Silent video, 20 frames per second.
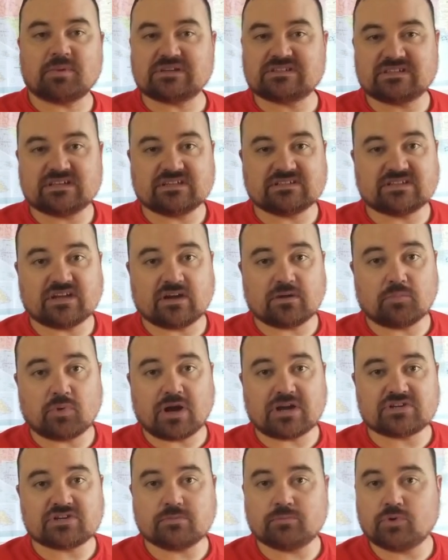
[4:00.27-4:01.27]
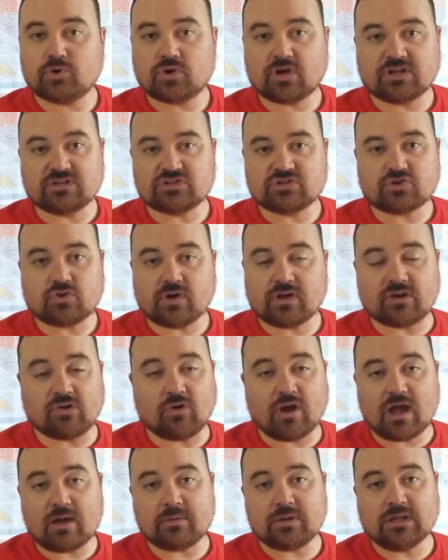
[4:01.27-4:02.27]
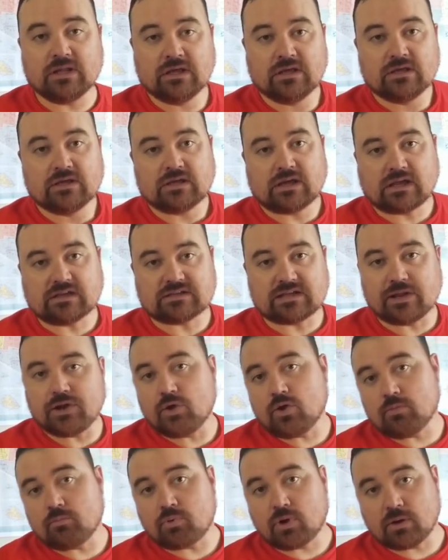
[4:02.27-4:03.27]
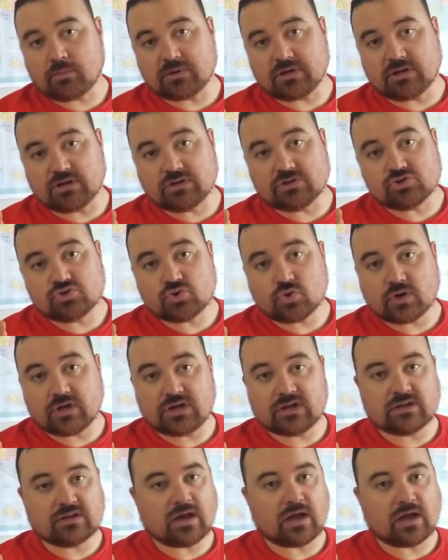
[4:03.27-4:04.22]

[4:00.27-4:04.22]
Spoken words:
I see a Terry Pratchett book, I just go ahead and grab it because I know I'm probably going to enjoy it.